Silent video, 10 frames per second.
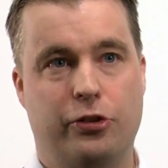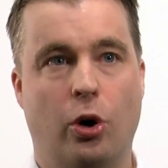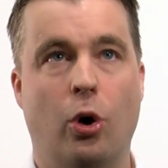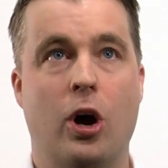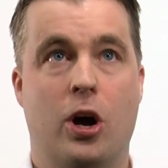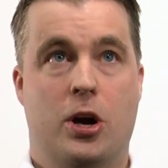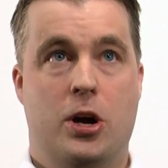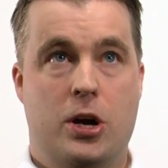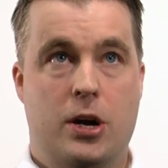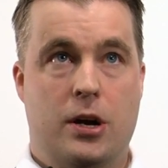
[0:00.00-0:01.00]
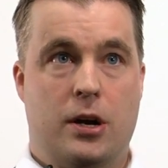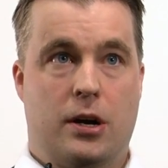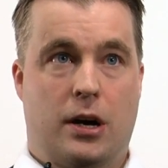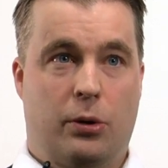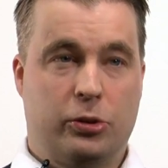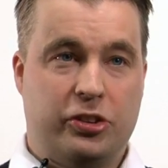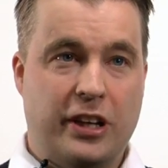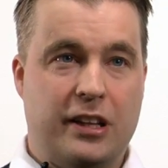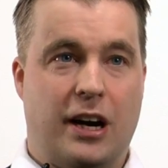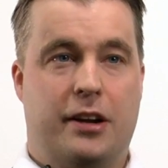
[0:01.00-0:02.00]
So I would
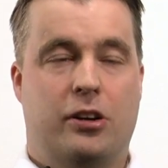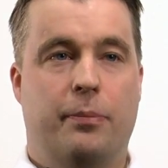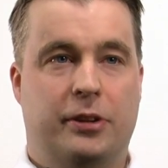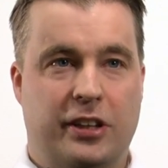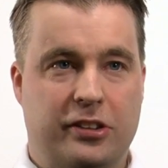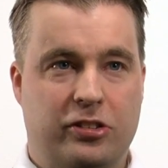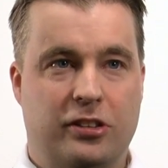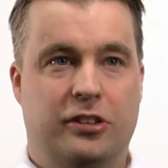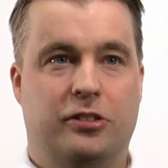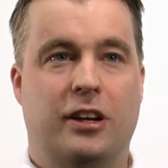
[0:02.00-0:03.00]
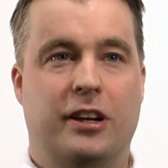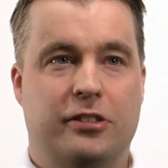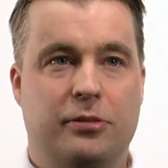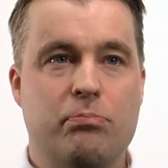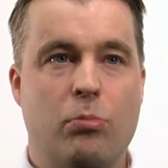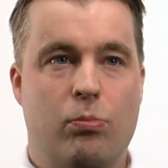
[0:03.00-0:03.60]
say that competition is